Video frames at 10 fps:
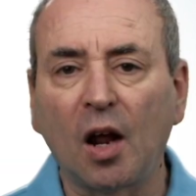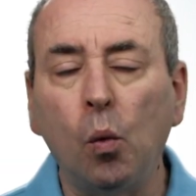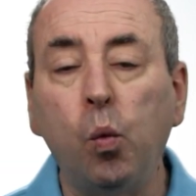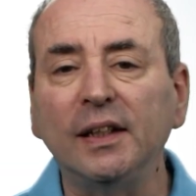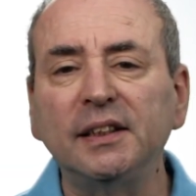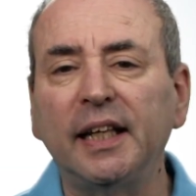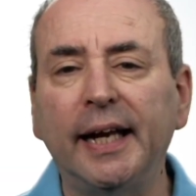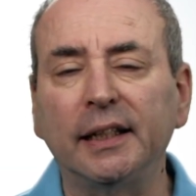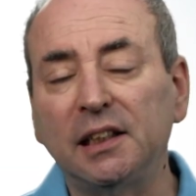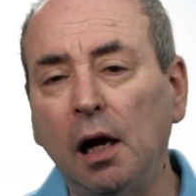Once they
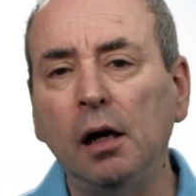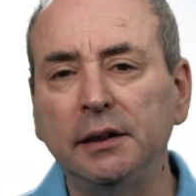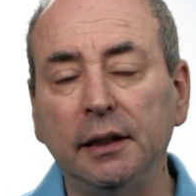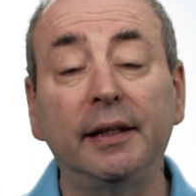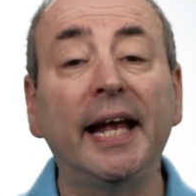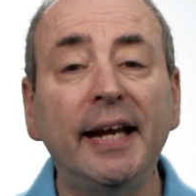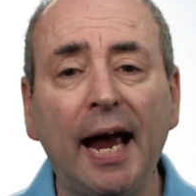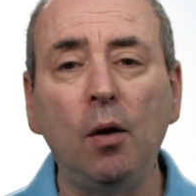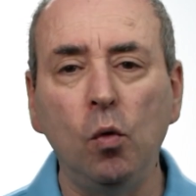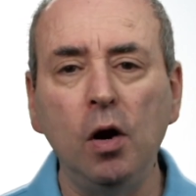get started, they
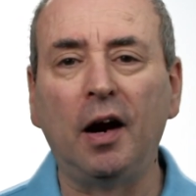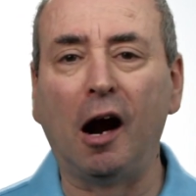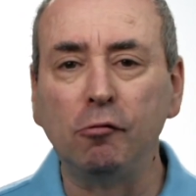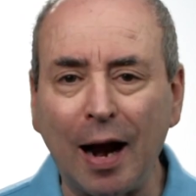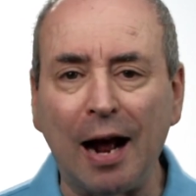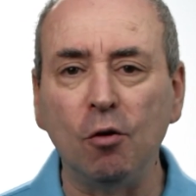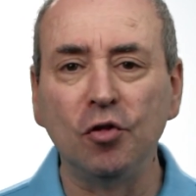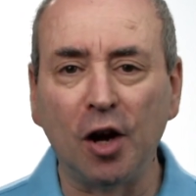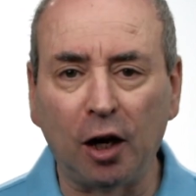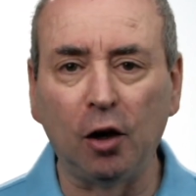can work around
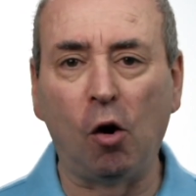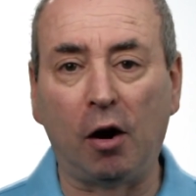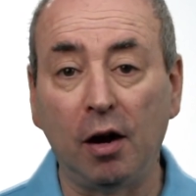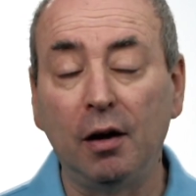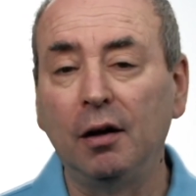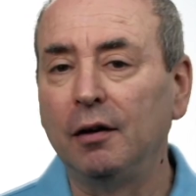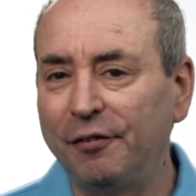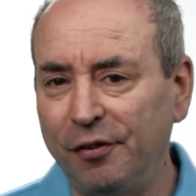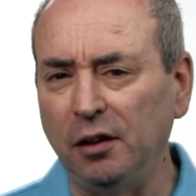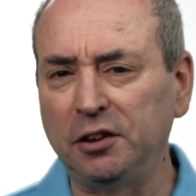the clock,
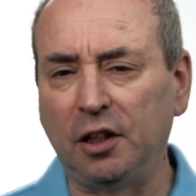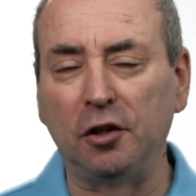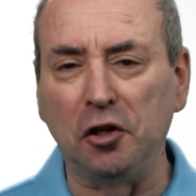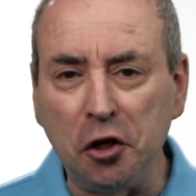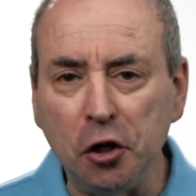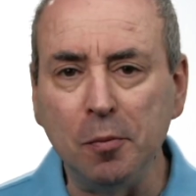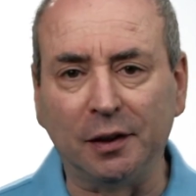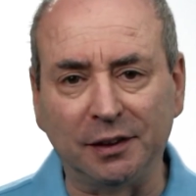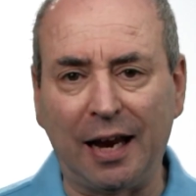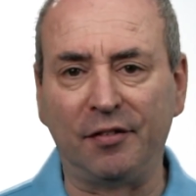faster than
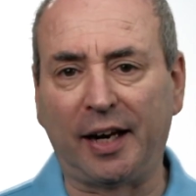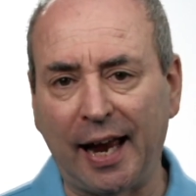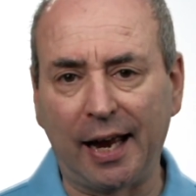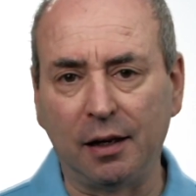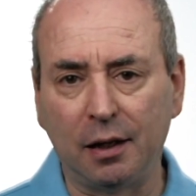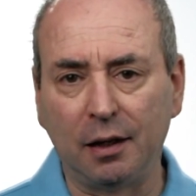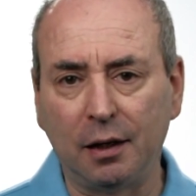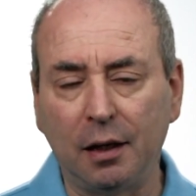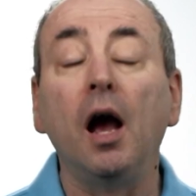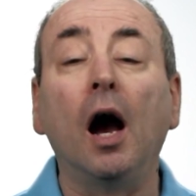humans ever can,
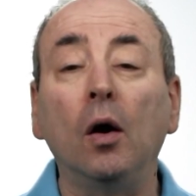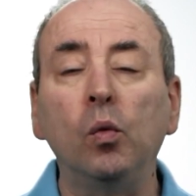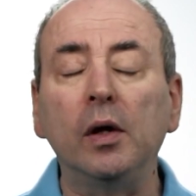and